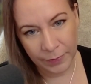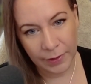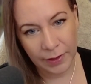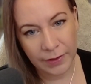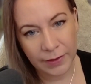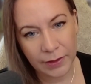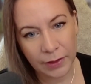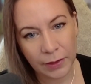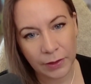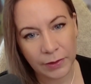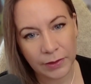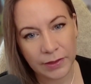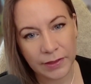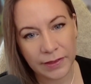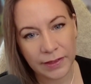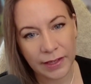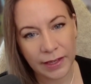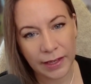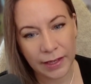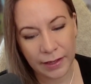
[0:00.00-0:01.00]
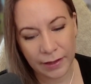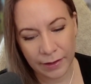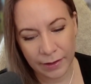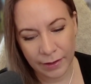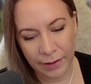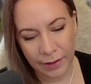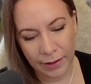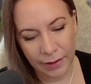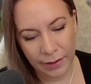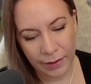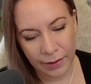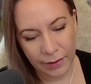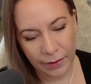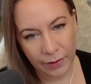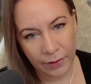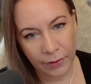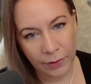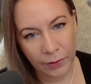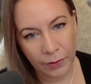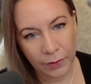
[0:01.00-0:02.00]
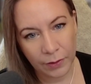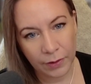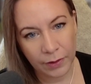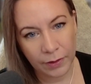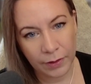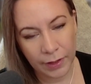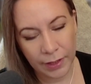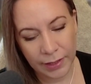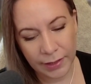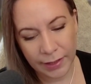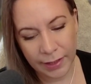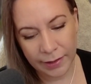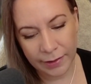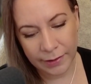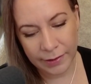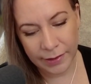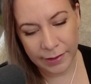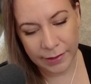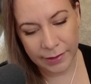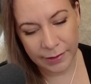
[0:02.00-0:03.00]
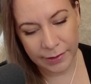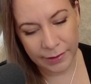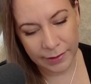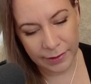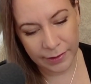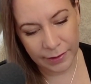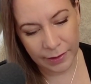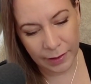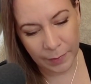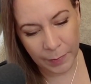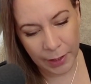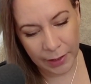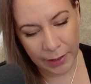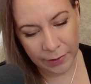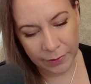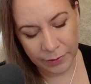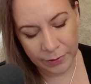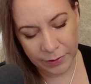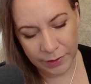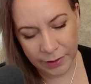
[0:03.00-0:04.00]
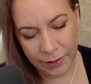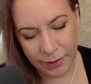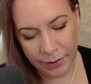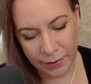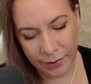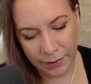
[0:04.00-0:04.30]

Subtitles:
As you can see, it tells us about